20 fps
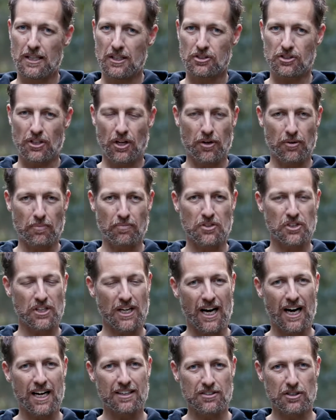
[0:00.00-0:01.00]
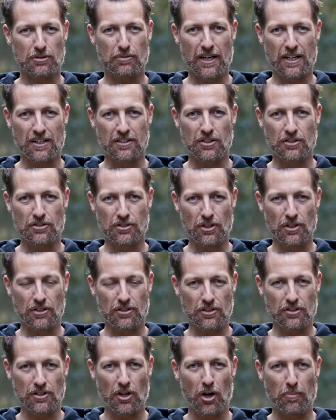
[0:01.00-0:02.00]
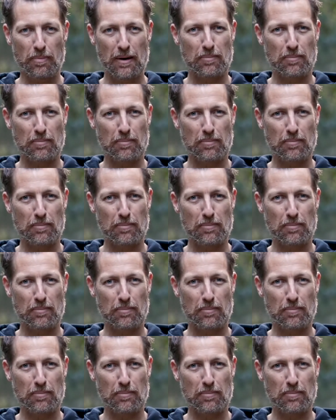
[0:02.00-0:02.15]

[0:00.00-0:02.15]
So she asked the runners to sort of just hop